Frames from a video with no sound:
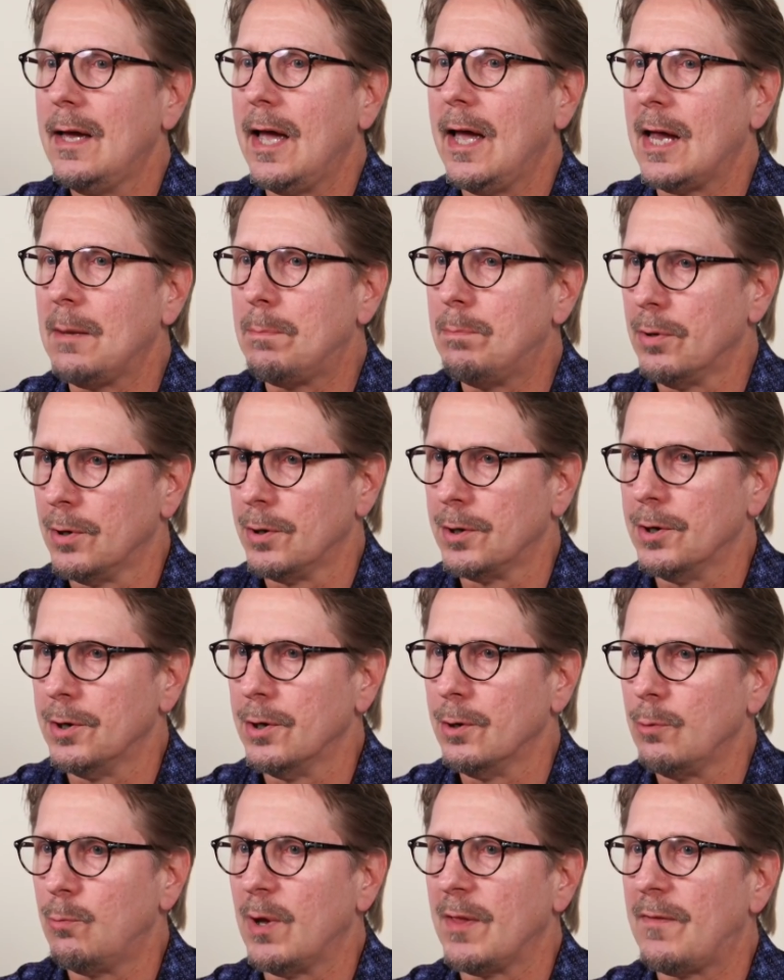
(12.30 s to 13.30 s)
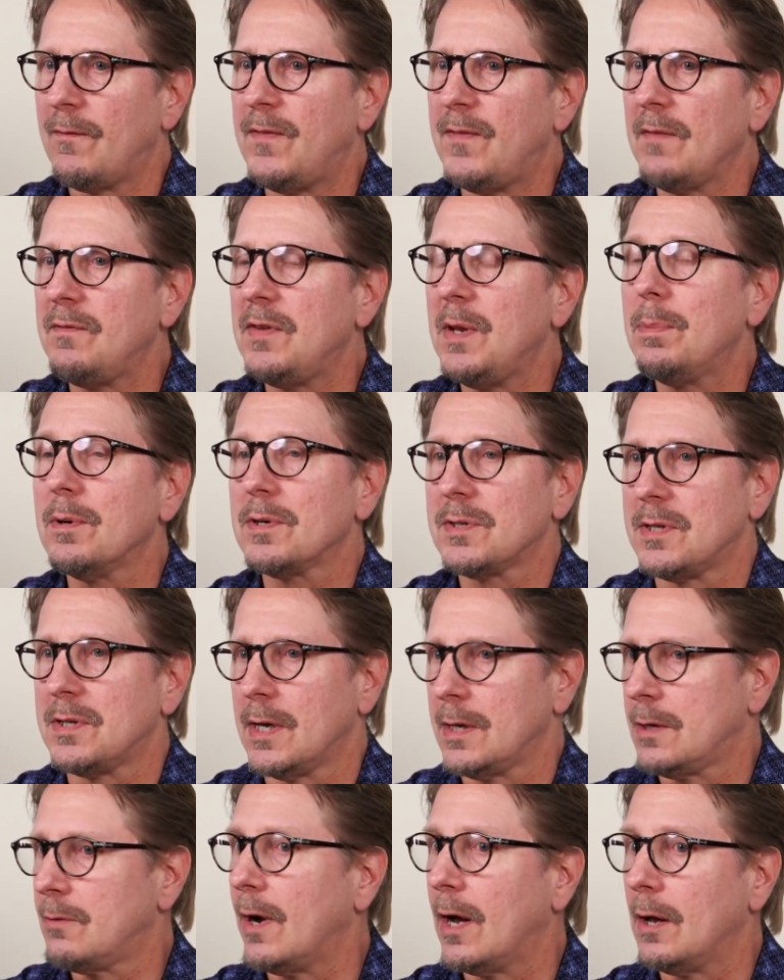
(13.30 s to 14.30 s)
a burger with
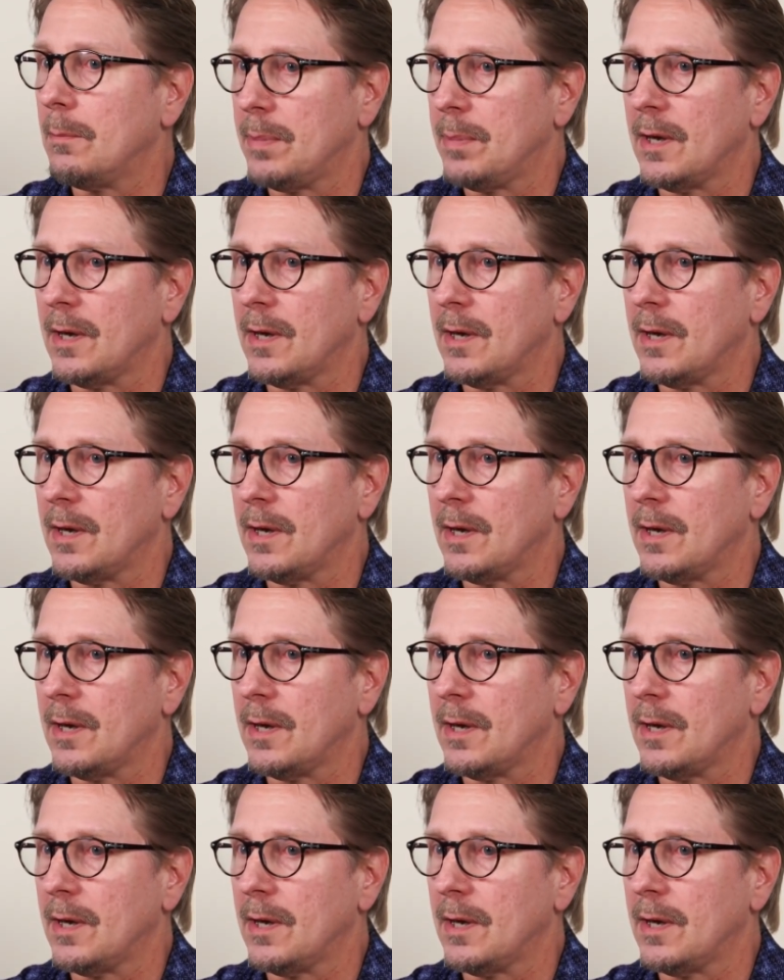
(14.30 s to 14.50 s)
50% ground